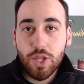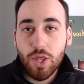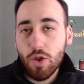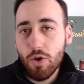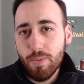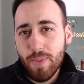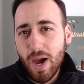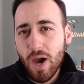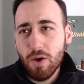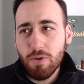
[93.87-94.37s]
They're
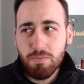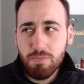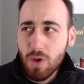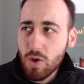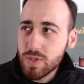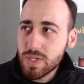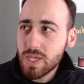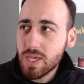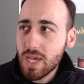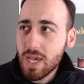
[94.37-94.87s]
about
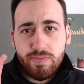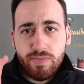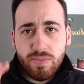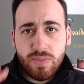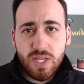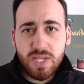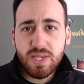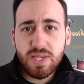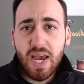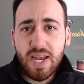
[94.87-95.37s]
mostly
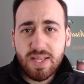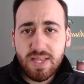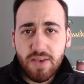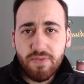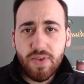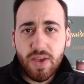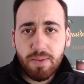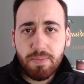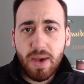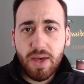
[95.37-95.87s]
the
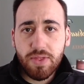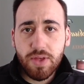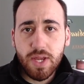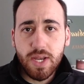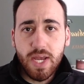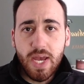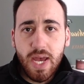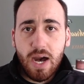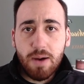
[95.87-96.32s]
scientific method,